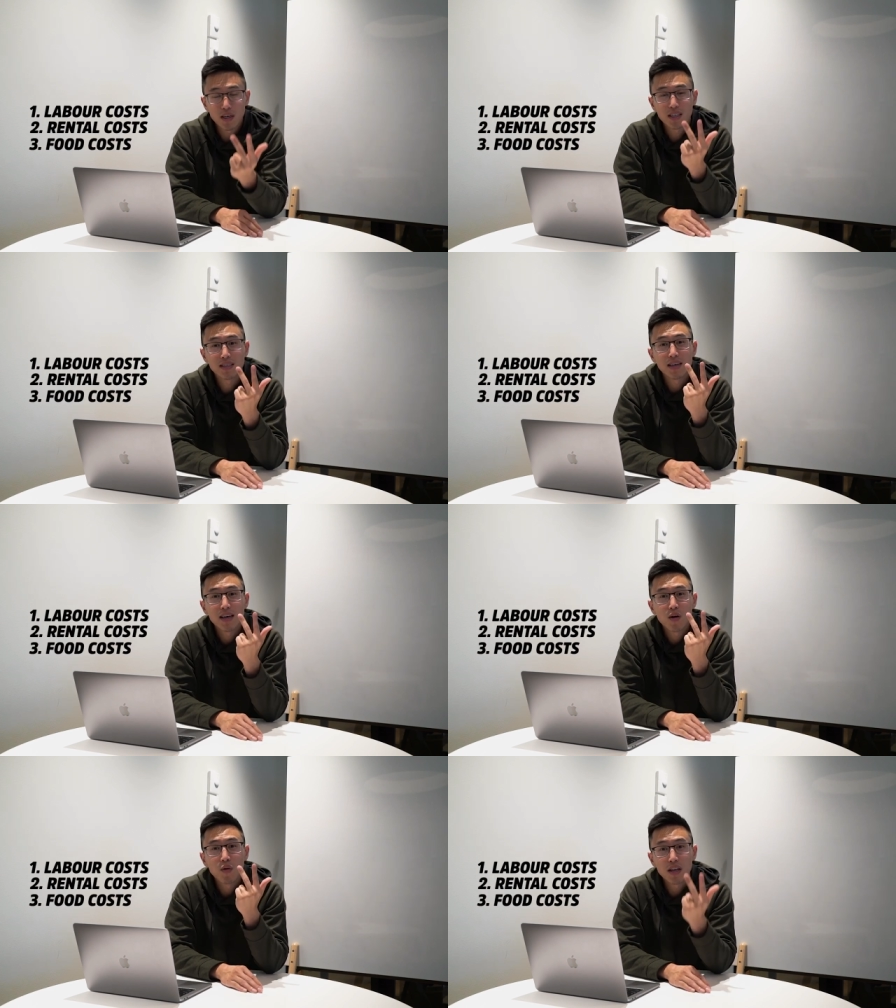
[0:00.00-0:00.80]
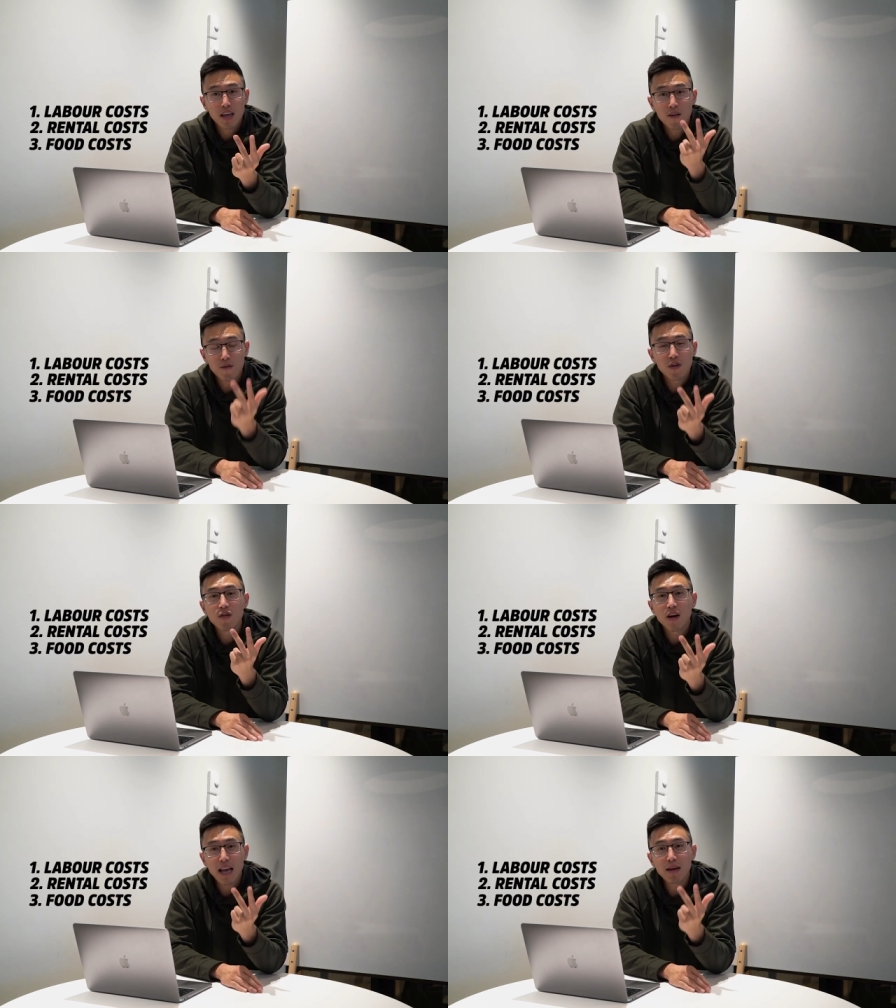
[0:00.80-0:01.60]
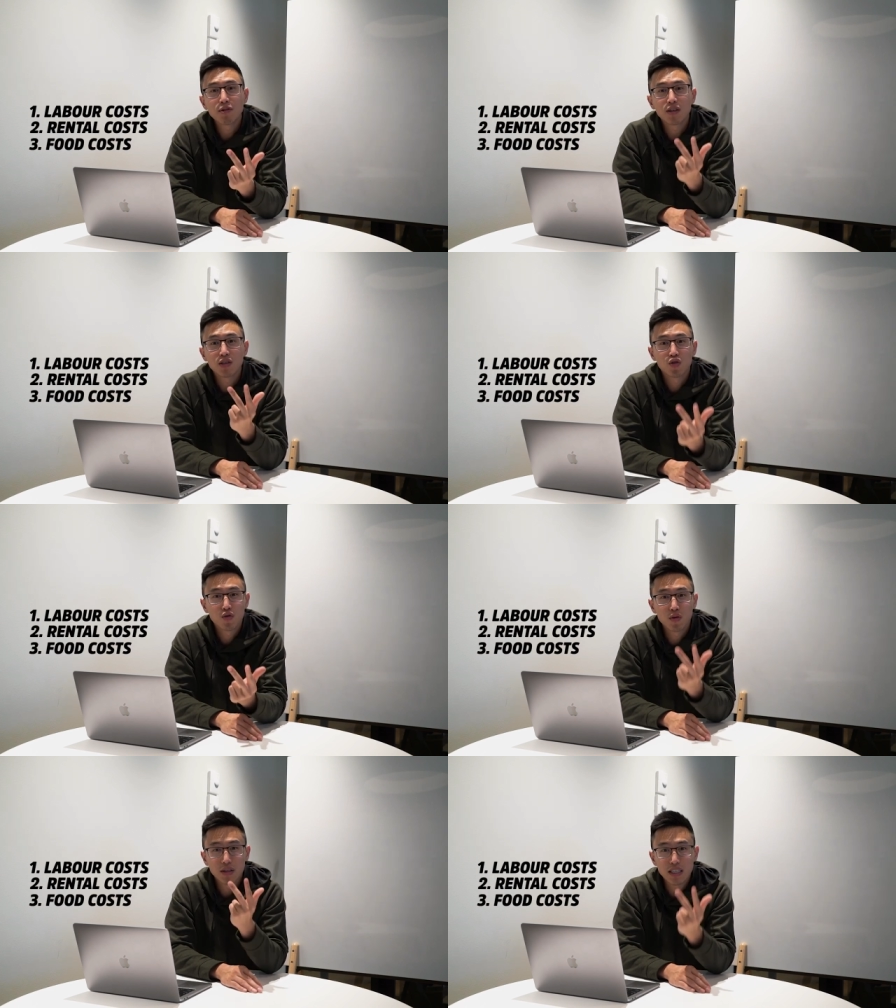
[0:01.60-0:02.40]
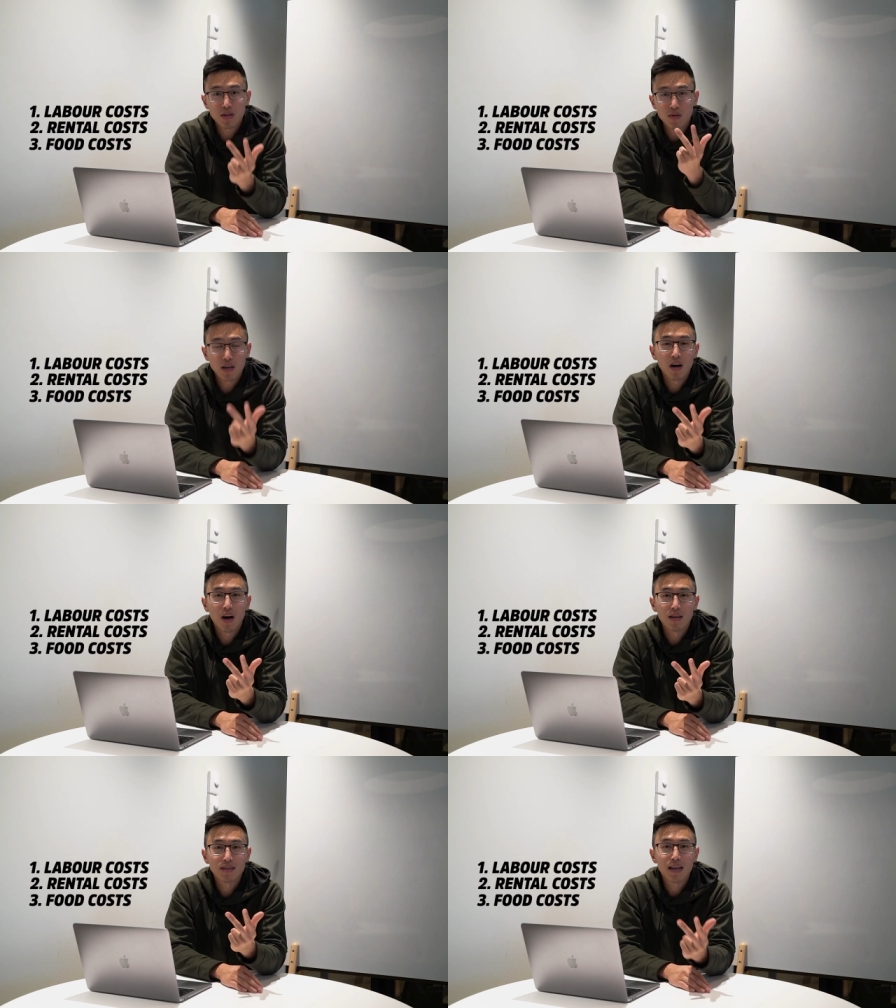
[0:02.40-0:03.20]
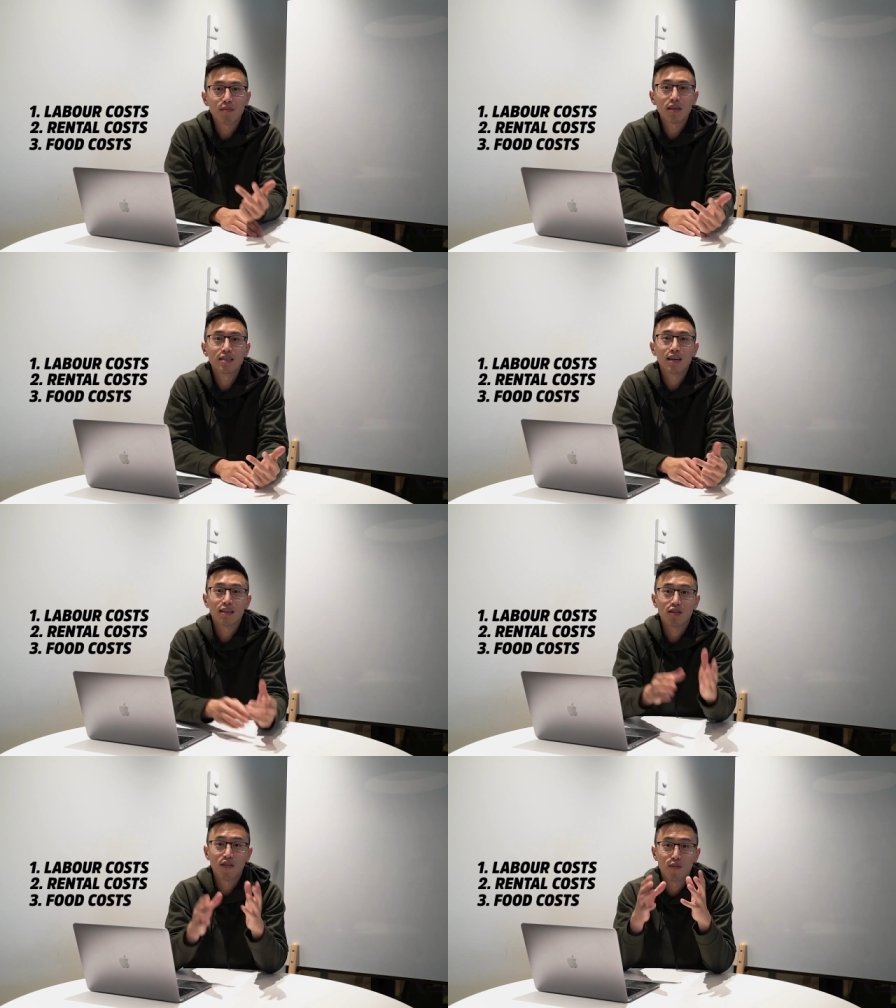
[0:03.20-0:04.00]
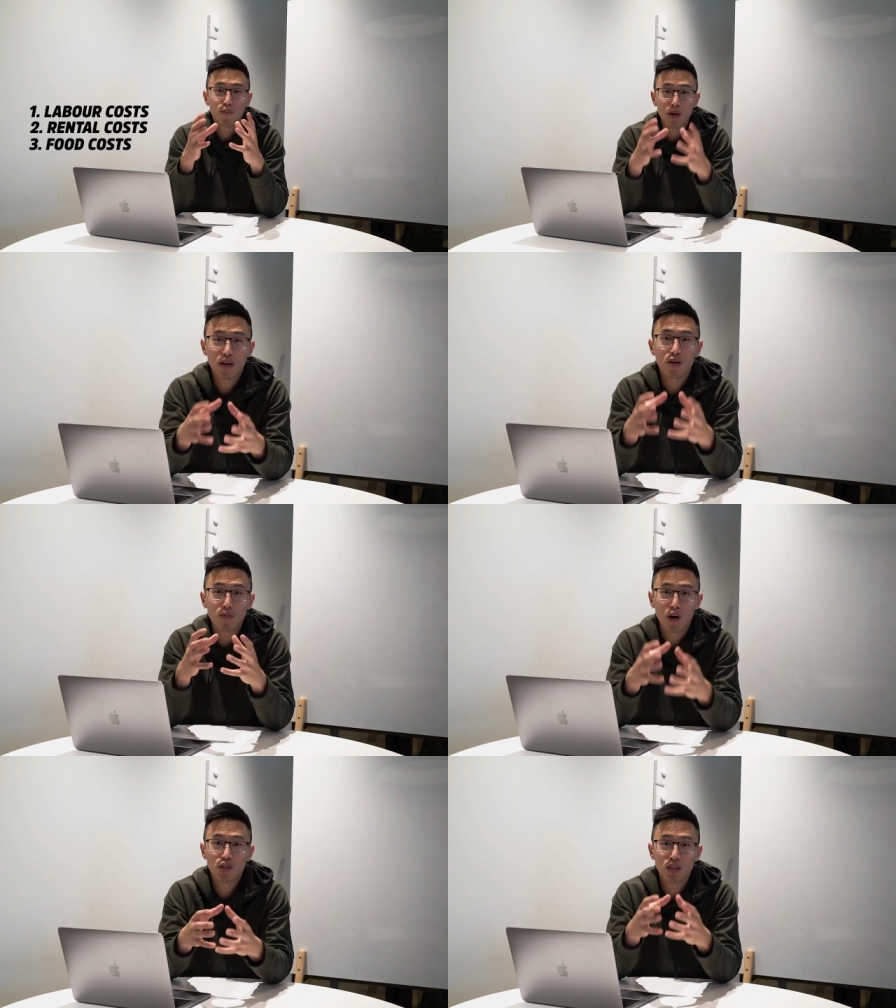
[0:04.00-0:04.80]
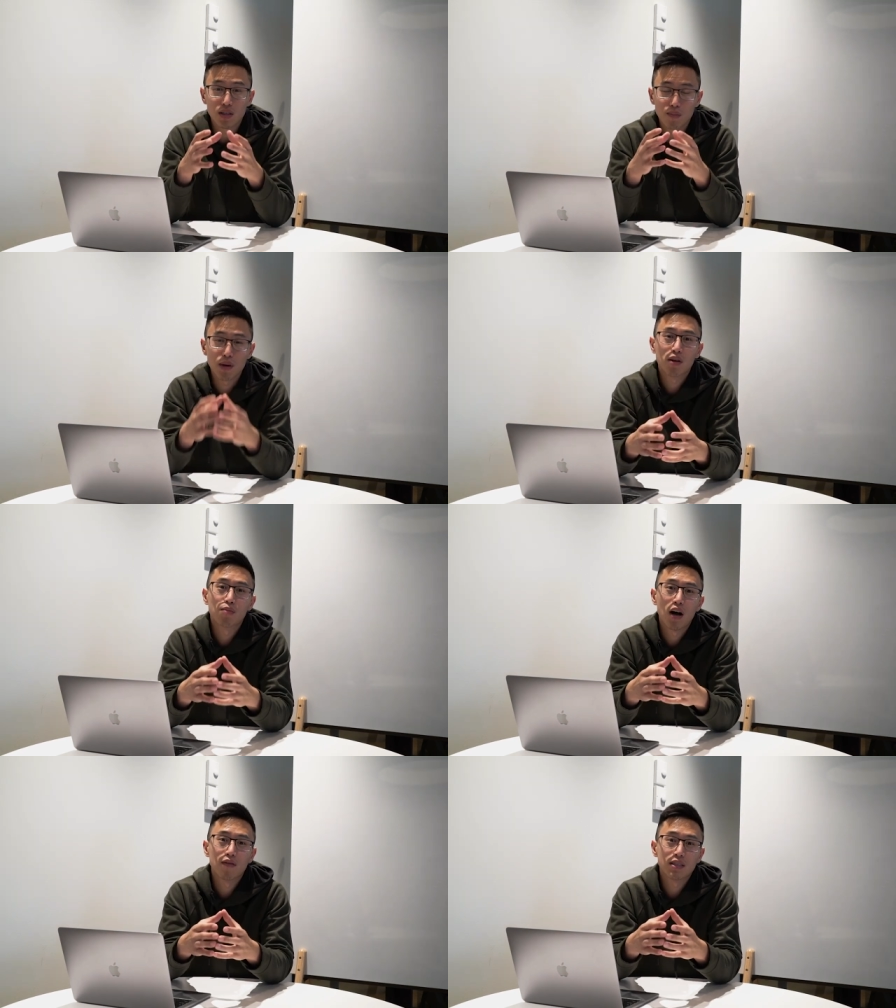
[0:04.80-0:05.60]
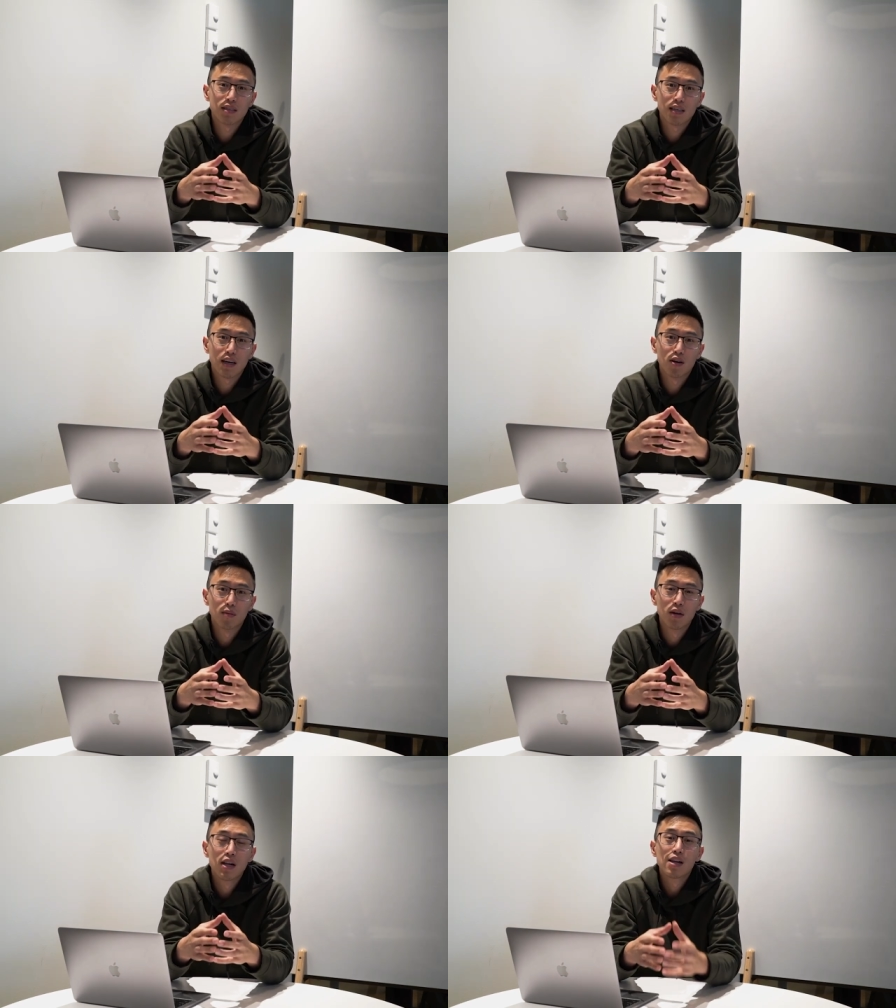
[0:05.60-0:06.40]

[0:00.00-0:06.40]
Because if you are able to control these three costs, that means that you have bigger margins and bigger profits to take home.